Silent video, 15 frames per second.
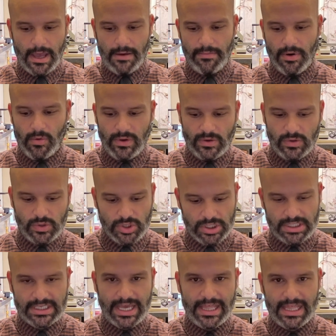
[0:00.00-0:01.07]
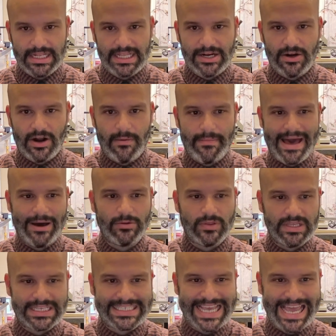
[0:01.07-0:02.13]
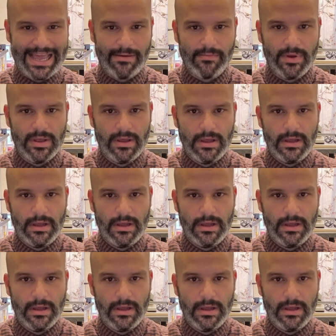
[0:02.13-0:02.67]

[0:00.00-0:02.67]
But we should say that they're about the same,